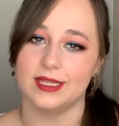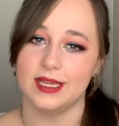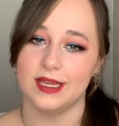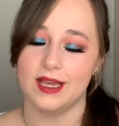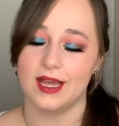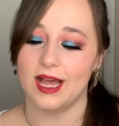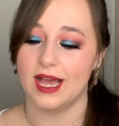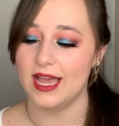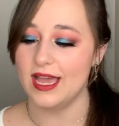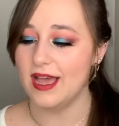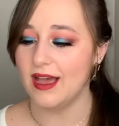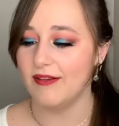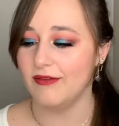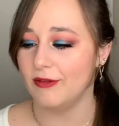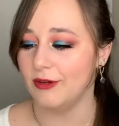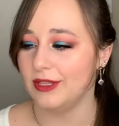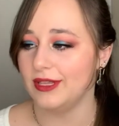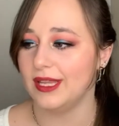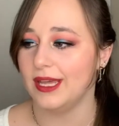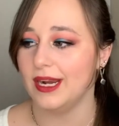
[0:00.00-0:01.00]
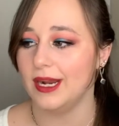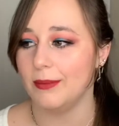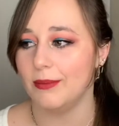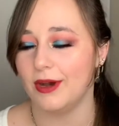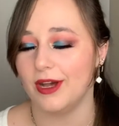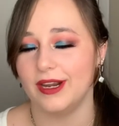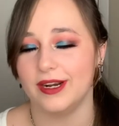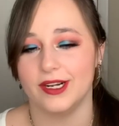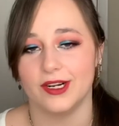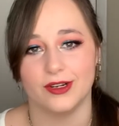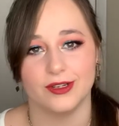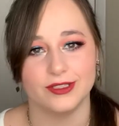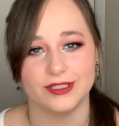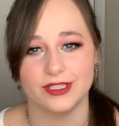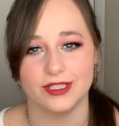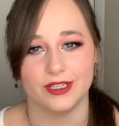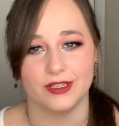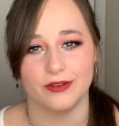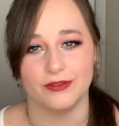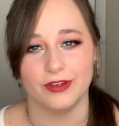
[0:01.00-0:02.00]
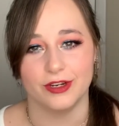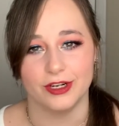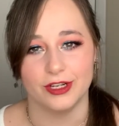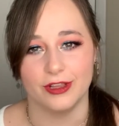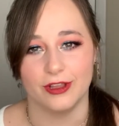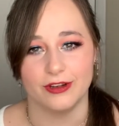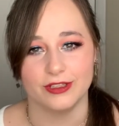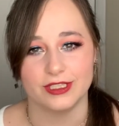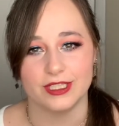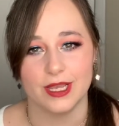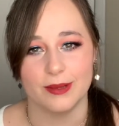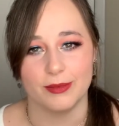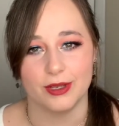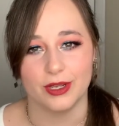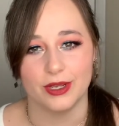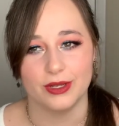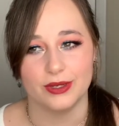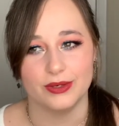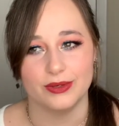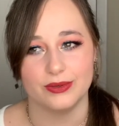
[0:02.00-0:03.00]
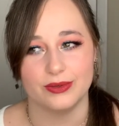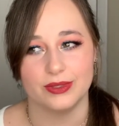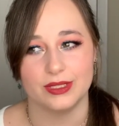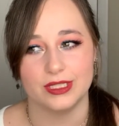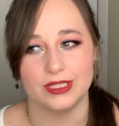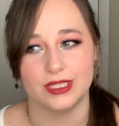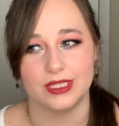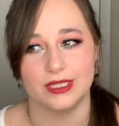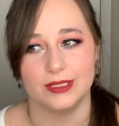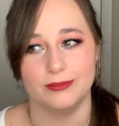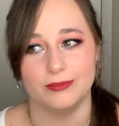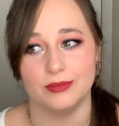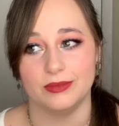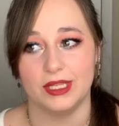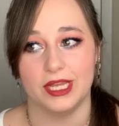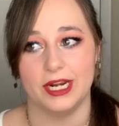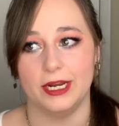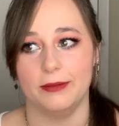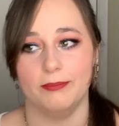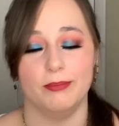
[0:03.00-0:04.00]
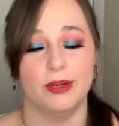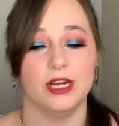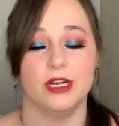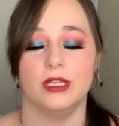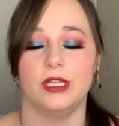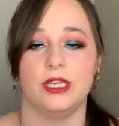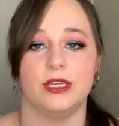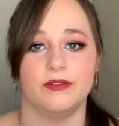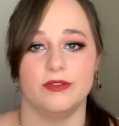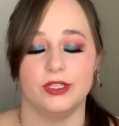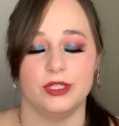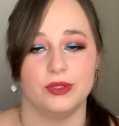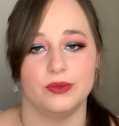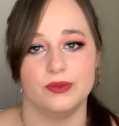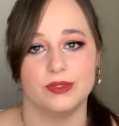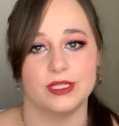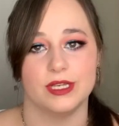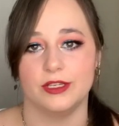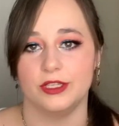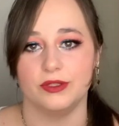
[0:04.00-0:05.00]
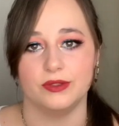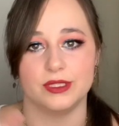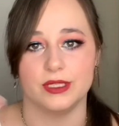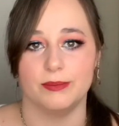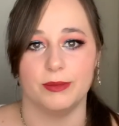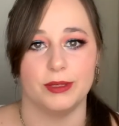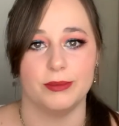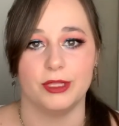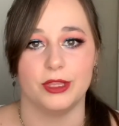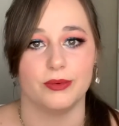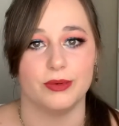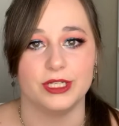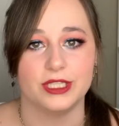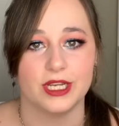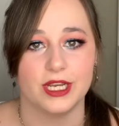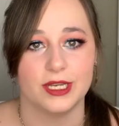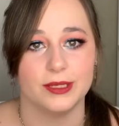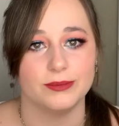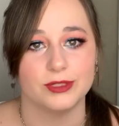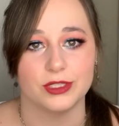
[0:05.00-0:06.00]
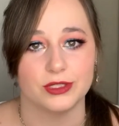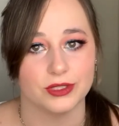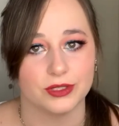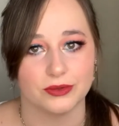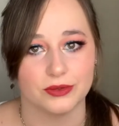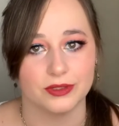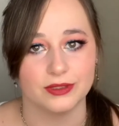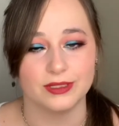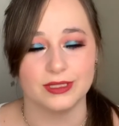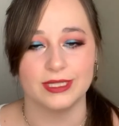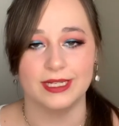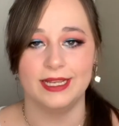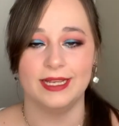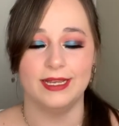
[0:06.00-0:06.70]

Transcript: I have one that I bought at Ulta a very long time ago that I barely even use. I used it maybe 3 times in total.